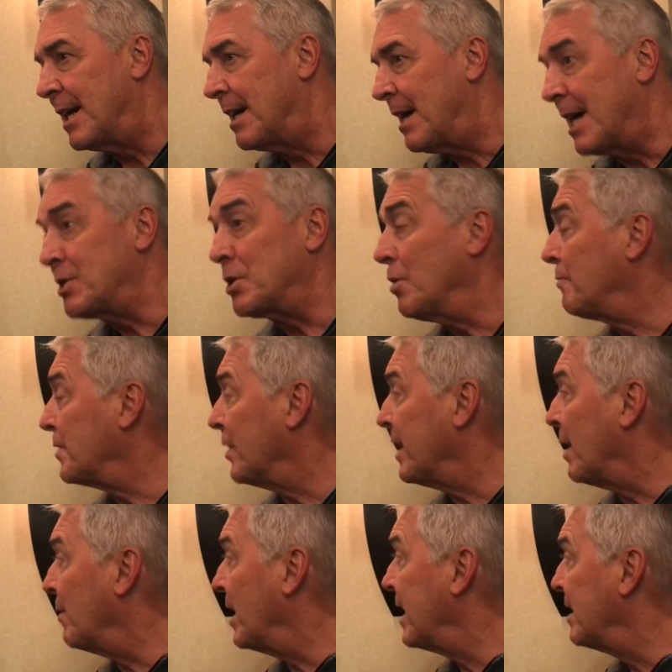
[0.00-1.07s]
I still feel
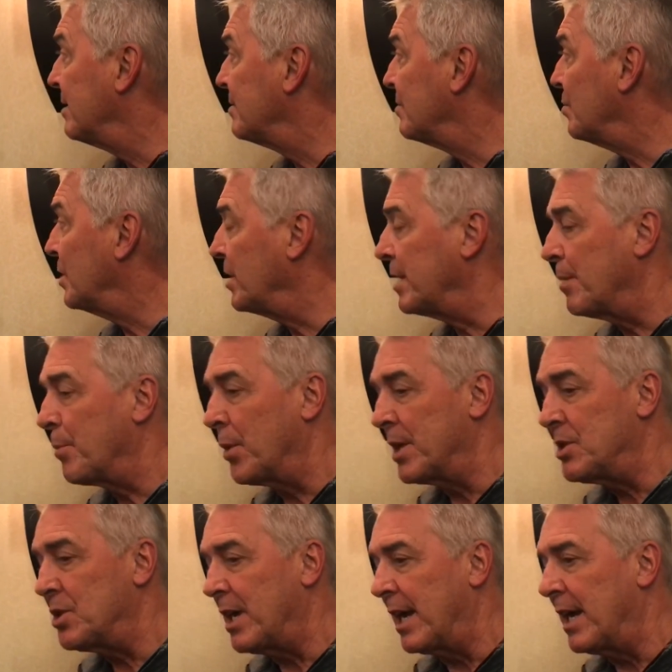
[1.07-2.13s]
that way. Really
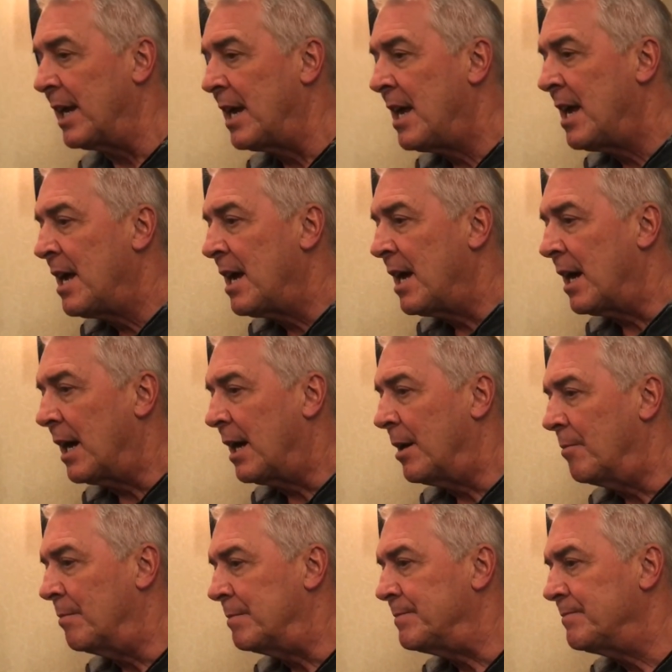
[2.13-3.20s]
appreciate it.
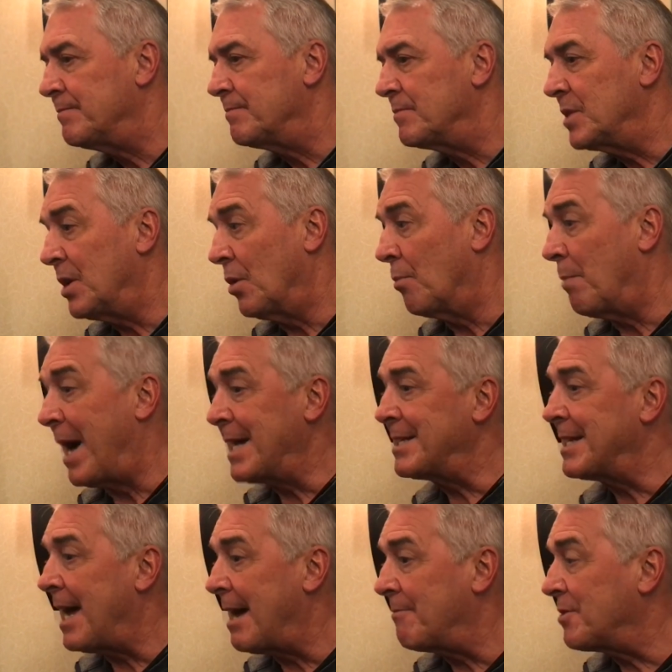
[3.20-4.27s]
You know, my
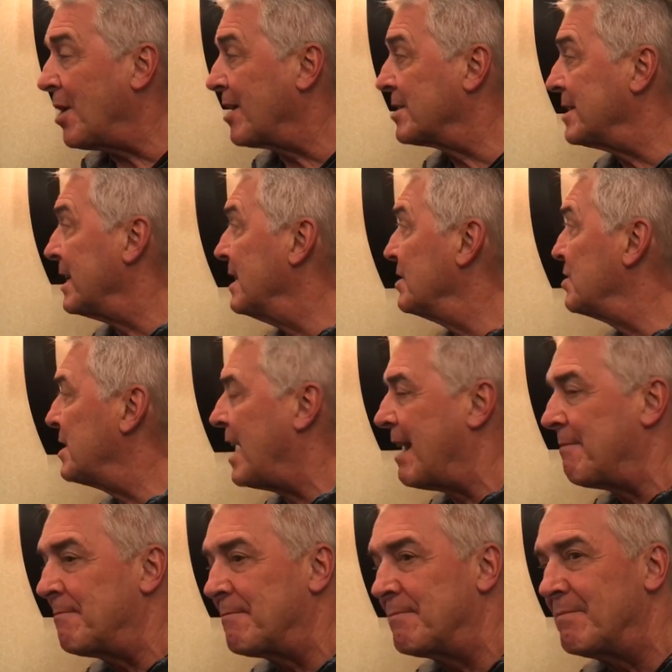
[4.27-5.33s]
staff talks to his
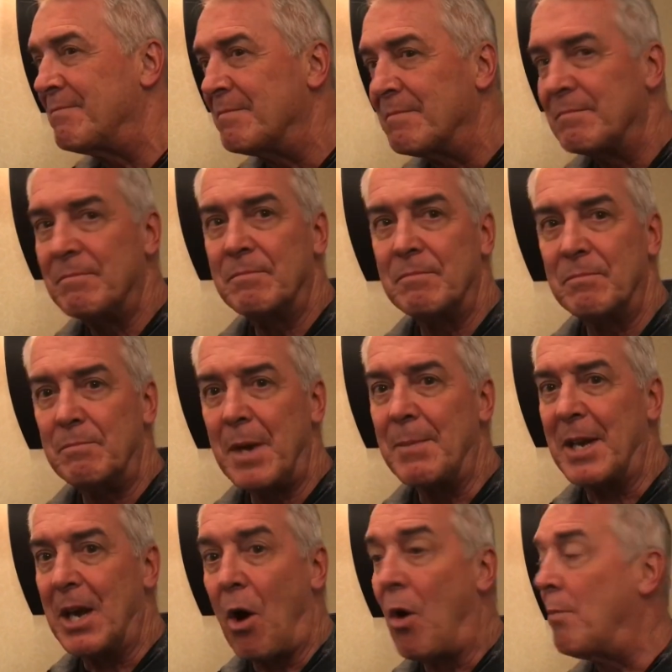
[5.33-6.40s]
staff
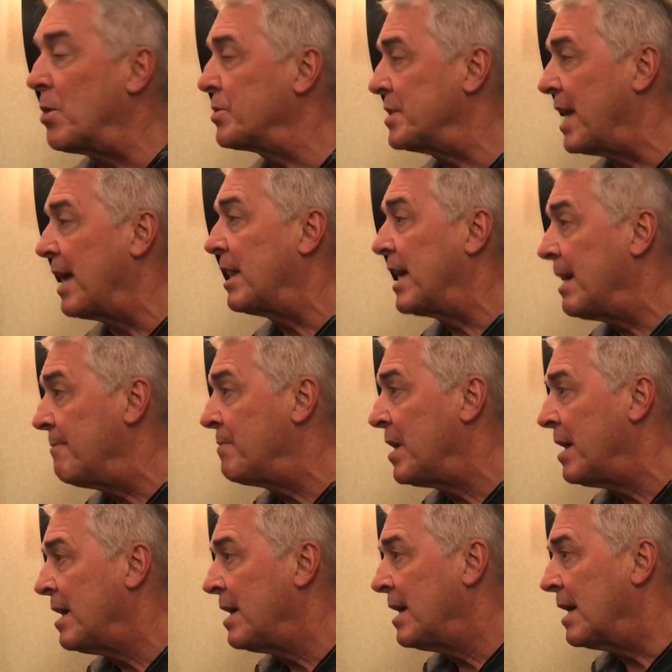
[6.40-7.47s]
maybe almost daily,
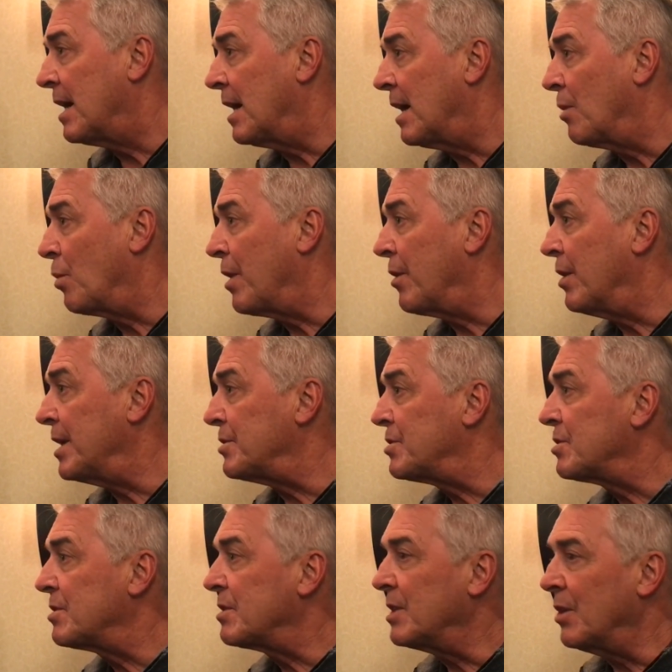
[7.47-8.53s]
whether
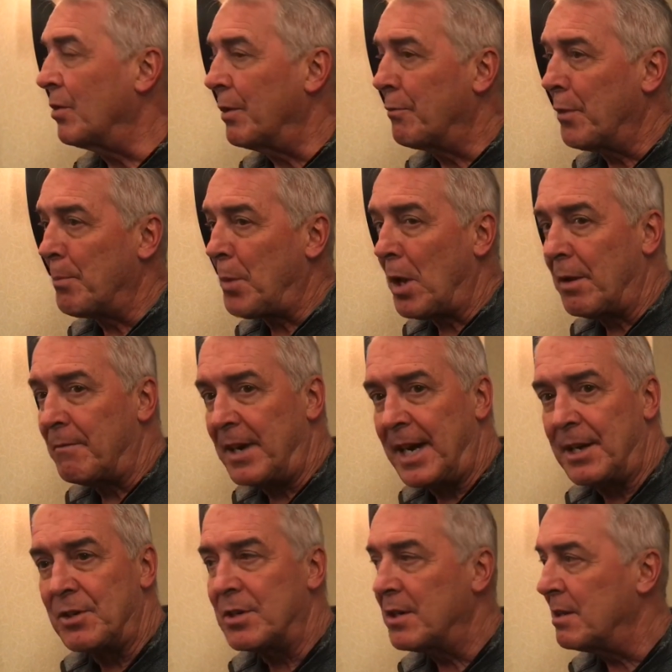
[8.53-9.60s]
it's, you know, the football
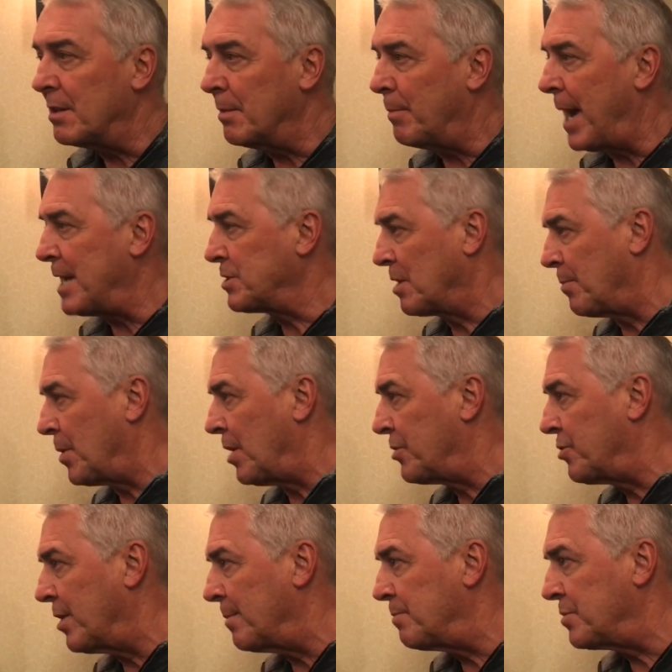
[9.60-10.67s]
event, basketball
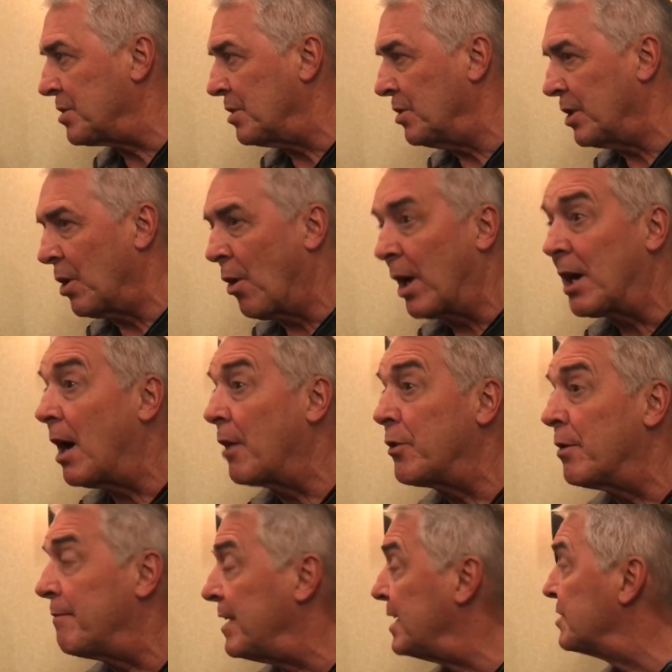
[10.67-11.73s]
trip to New York,
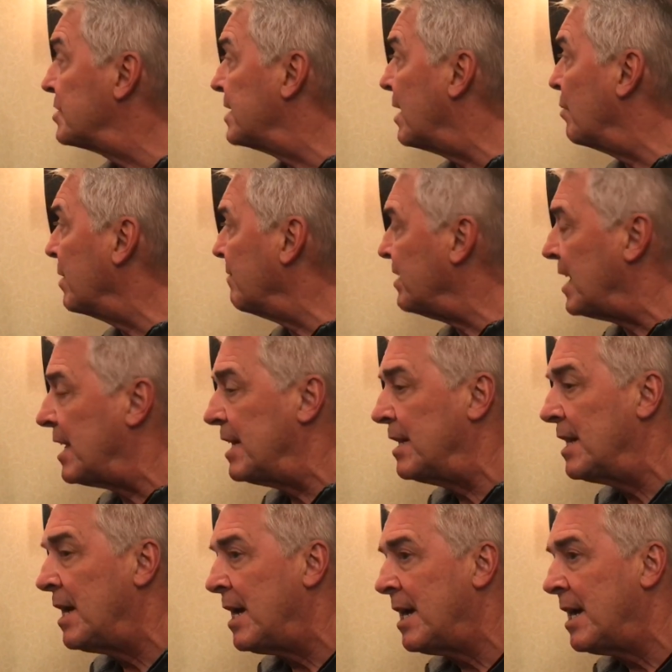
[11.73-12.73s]
other events that we've done,